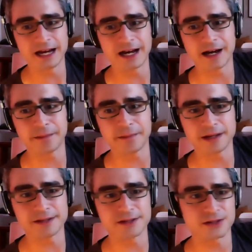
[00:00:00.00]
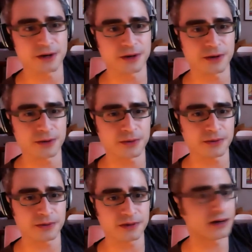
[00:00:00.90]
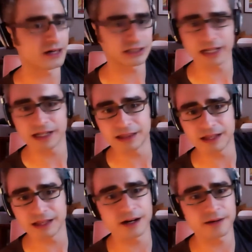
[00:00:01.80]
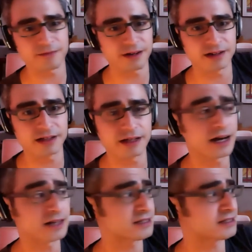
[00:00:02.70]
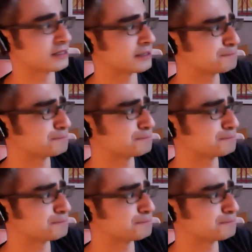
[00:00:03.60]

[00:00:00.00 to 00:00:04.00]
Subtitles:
and so I check in there fairly constantly.